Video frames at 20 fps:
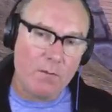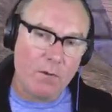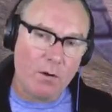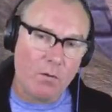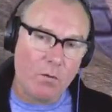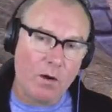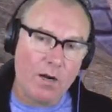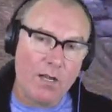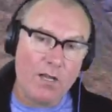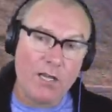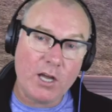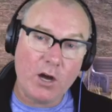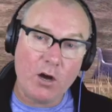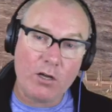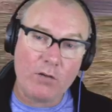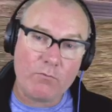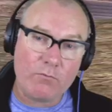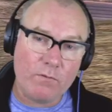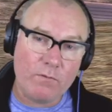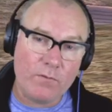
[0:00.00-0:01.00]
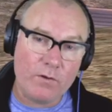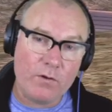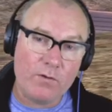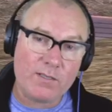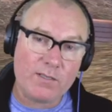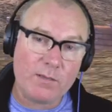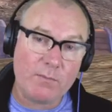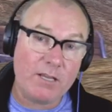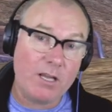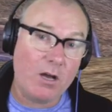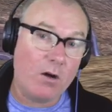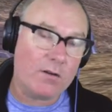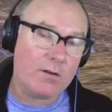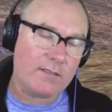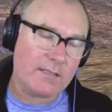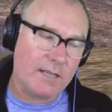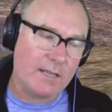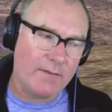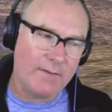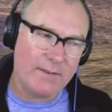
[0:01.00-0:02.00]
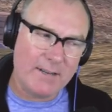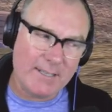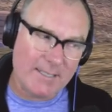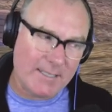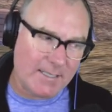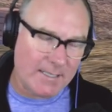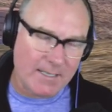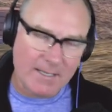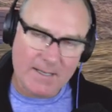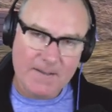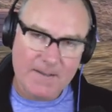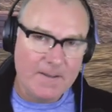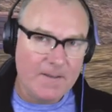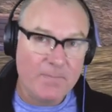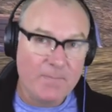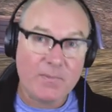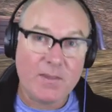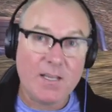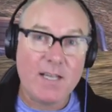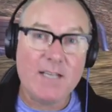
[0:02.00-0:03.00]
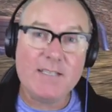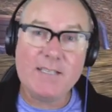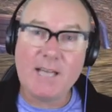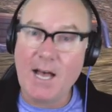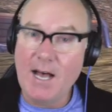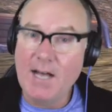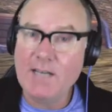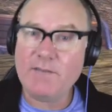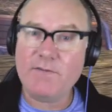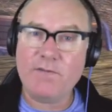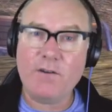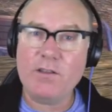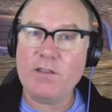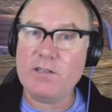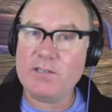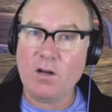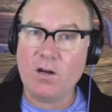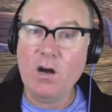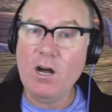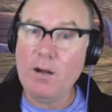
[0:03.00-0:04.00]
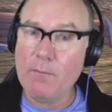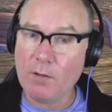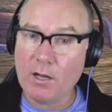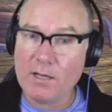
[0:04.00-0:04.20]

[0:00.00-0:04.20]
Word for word: "Well, oh, why don't you go and review some of the older stuff?" And it's it's hard to find the time.